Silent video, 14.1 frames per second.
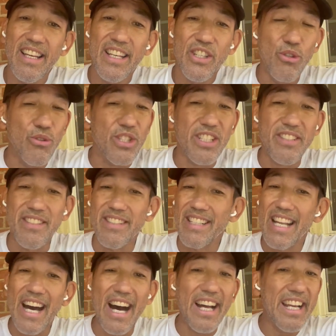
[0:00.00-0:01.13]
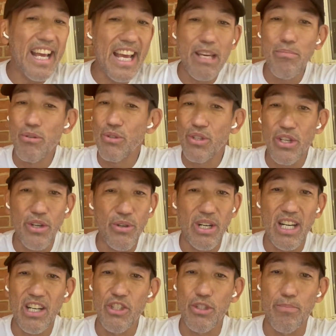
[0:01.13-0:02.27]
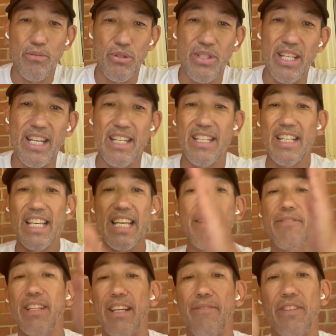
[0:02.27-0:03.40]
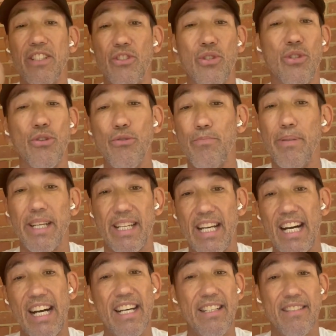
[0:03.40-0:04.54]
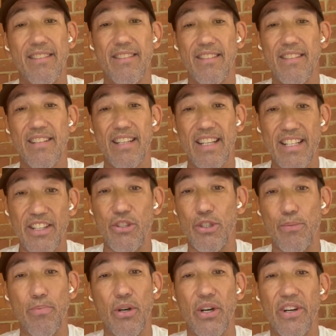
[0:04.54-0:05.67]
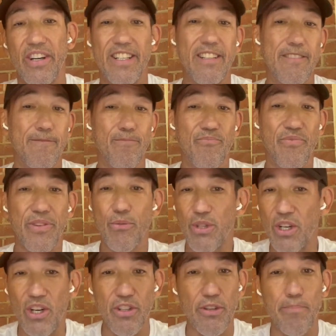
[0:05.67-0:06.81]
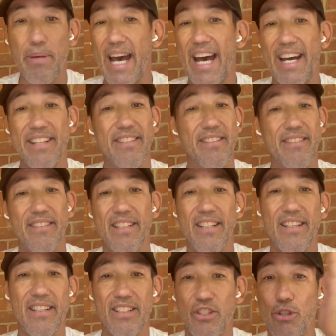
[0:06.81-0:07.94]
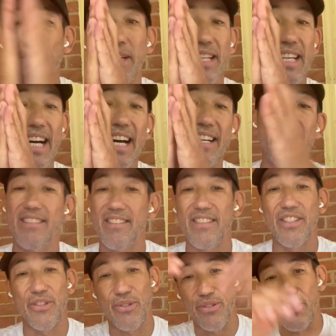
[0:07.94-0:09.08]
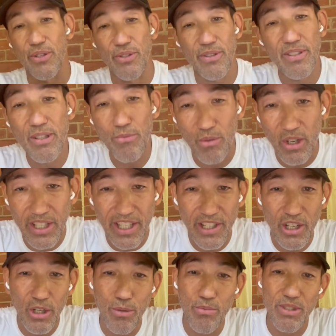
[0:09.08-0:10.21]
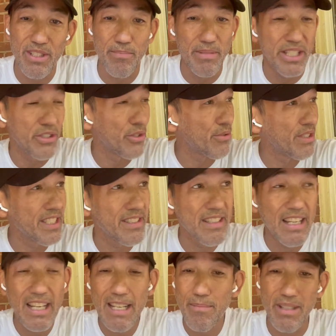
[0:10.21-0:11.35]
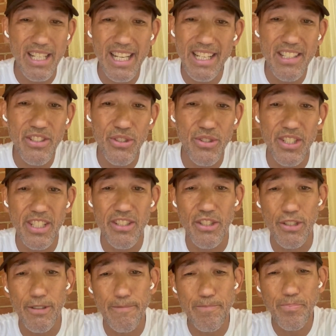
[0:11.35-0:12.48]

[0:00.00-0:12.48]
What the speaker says: You're just not able to go to 100%, even if it's two big guys and they're sparring with all the pads. Two big guys, they're still walking home with some injuries, but not in jiu-jitsu.